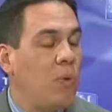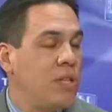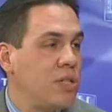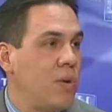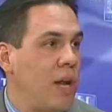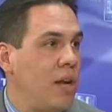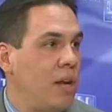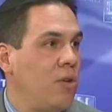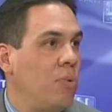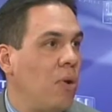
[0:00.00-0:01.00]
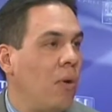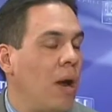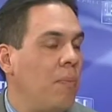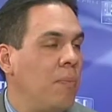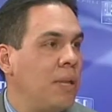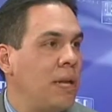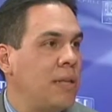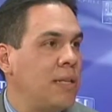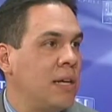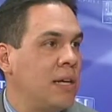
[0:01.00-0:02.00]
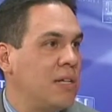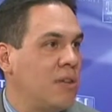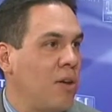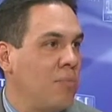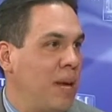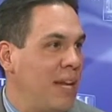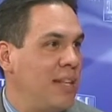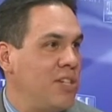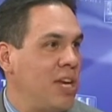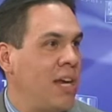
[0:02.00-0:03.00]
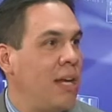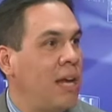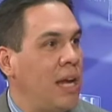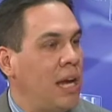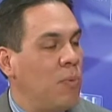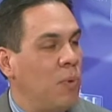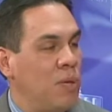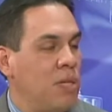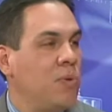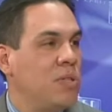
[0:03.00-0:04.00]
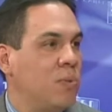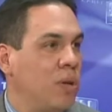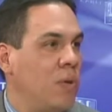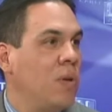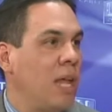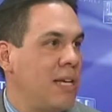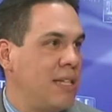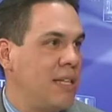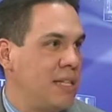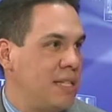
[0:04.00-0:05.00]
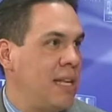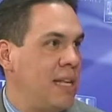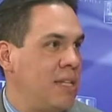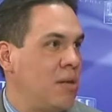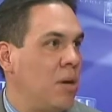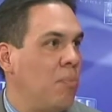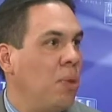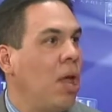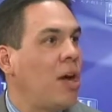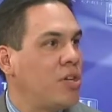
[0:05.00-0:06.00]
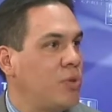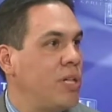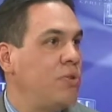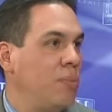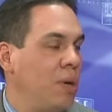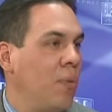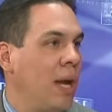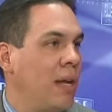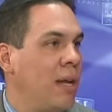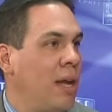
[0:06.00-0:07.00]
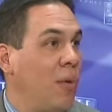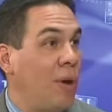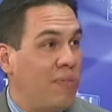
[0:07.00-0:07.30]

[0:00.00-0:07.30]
just created a new program that is called Made in the Shade, and what we do is we're utilizing the city's block tree trimming rate. We have